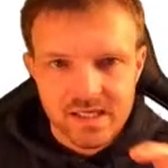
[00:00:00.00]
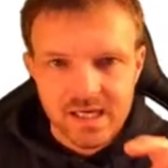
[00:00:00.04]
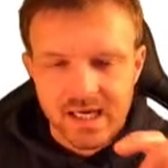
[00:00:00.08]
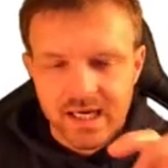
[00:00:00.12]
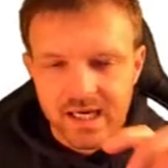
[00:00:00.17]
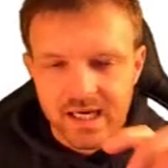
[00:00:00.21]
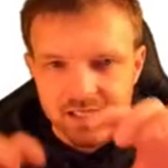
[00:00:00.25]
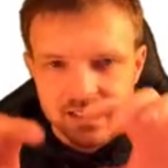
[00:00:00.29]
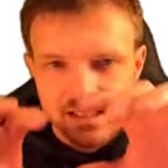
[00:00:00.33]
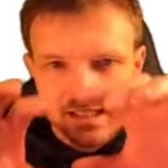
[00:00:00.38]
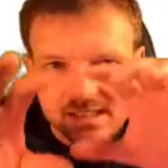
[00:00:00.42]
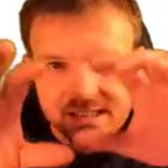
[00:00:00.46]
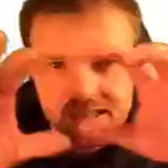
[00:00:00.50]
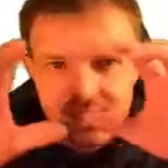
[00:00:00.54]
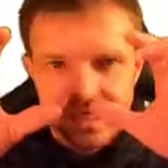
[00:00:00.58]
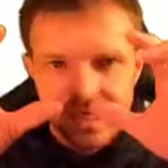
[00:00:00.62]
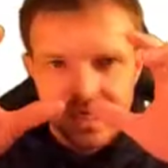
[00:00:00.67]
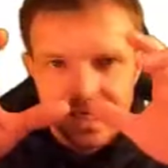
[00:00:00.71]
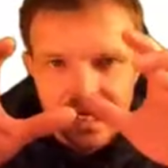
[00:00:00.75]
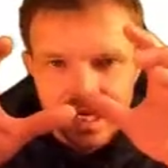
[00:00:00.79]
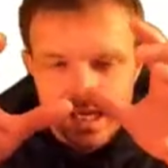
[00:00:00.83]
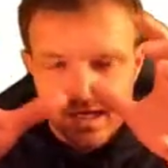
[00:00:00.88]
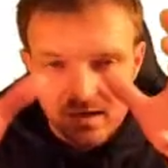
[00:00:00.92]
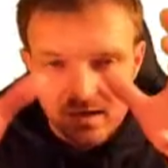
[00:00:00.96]
and
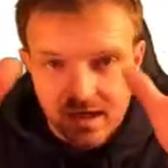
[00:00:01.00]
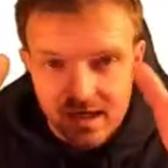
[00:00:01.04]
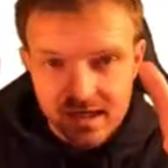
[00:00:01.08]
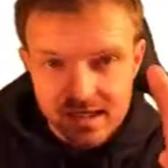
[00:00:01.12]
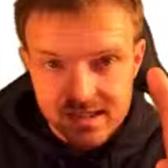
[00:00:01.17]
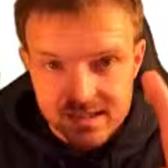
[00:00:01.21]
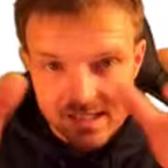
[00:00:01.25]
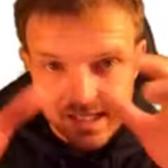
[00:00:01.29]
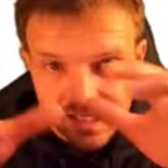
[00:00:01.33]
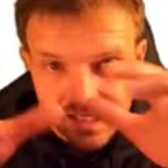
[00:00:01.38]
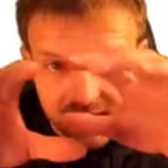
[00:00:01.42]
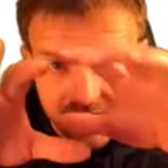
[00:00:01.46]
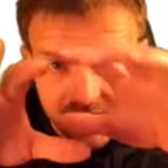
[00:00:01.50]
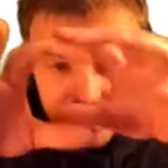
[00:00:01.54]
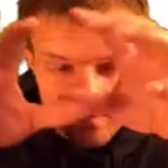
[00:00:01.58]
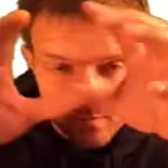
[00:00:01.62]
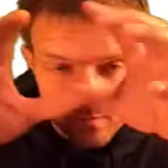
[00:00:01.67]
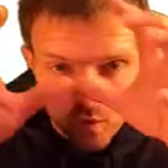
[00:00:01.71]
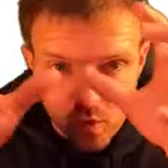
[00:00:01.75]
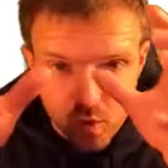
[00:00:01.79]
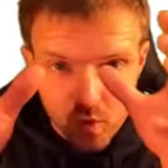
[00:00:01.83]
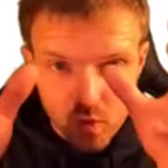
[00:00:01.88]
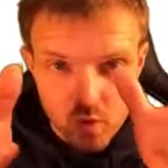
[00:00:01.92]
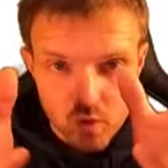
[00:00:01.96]
like I say, they're
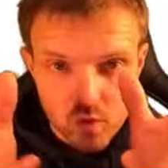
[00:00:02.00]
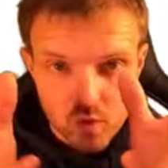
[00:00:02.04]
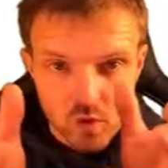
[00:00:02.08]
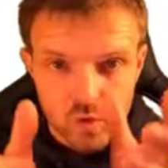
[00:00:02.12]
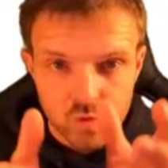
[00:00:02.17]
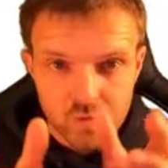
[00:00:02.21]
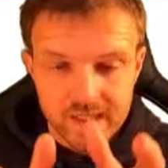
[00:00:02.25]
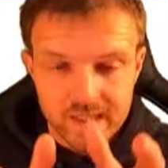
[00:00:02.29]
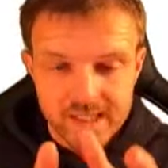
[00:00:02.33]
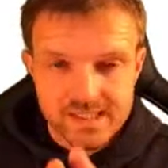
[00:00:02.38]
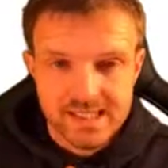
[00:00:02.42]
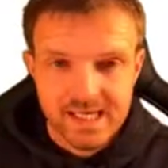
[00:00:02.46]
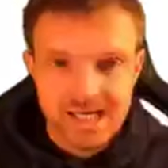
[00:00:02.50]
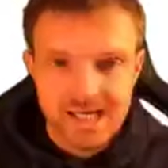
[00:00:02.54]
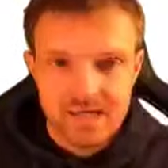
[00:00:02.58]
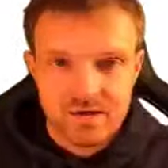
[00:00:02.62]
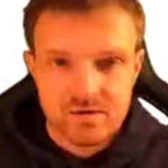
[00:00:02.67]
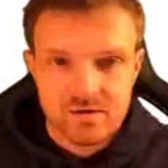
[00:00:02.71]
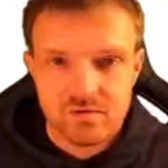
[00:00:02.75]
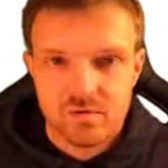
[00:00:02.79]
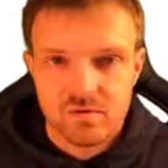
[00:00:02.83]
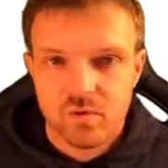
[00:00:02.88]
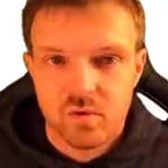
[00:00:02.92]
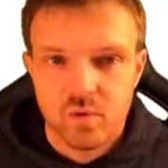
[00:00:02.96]
all the way
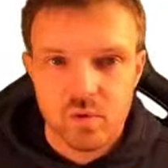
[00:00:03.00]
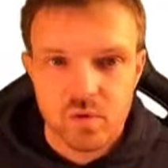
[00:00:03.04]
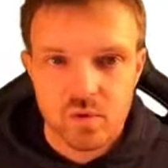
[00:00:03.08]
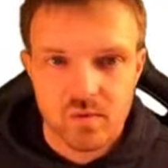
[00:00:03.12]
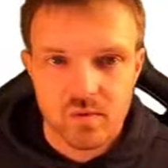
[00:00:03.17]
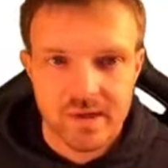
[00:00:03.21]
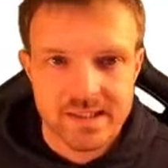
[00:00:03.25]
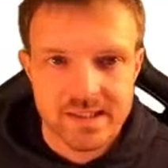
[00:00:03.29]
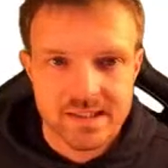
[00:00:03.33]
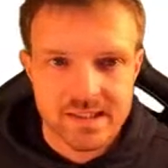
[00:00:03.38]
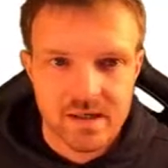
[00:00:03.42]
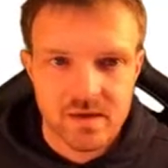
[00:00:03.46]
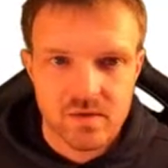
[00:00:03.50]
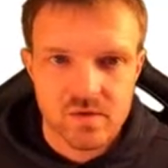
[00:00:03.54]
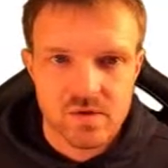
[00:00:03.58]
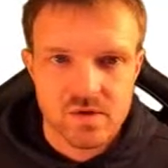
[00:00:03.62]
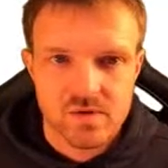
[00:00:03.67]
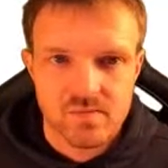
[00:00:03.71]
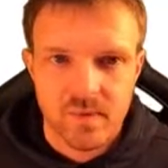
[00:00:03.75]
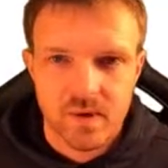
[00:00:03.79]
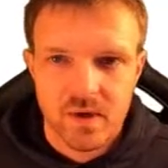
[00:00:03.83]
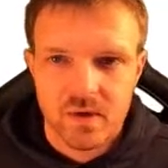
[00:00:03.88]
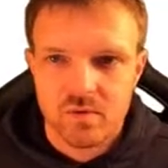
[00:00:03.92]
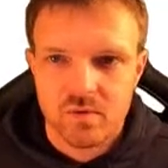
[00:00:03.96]
down the
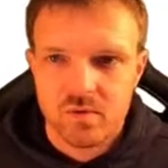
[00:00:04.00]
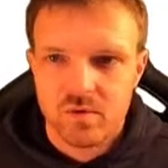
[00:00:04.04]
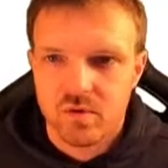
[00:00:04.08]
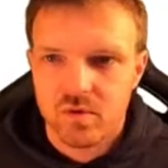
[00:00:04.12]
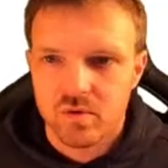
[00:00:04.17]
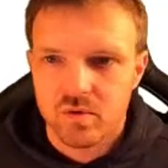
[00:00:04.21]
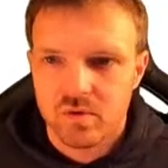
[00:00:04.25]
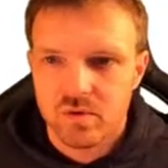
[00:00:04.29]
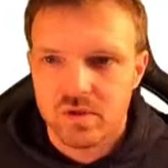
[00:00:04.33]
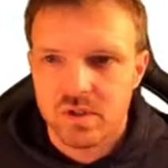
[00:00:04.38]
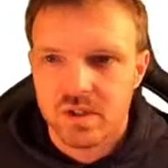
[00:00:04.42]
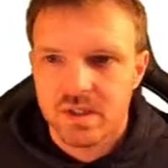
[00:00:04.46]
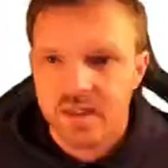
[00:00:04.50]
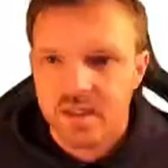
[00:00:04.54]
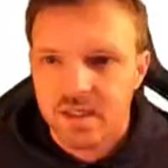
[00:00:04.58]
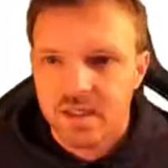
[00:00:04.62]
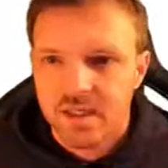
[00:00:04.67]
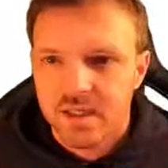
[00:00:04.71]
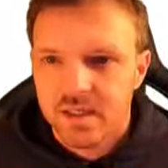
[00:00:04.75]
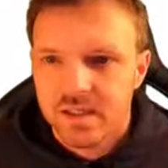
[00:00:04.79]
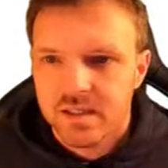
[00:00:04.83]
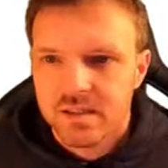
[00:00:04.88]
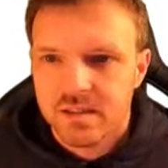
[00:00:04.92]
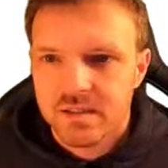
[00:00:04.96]
spinal cord.
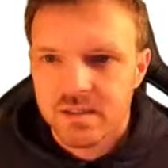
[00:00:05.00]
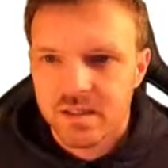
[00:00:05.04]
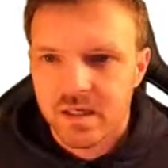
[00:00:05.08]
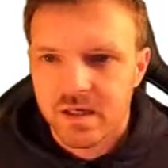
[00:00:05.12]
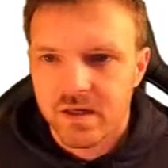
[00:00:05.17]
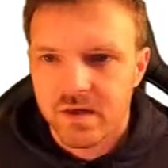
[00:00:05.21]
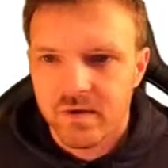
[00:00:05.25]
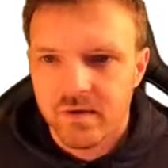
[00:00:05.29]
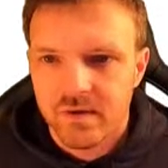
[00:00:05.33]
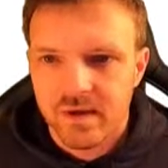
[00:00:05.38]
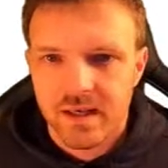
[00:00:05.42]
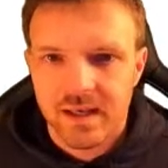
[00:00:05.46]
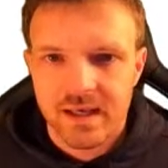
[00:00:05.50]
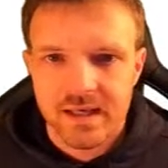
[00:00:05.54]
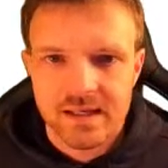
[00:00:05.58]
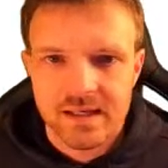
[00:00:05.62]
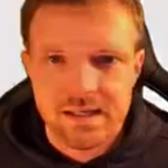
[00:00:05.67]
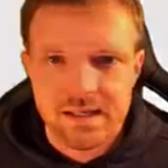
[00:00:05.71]
So let's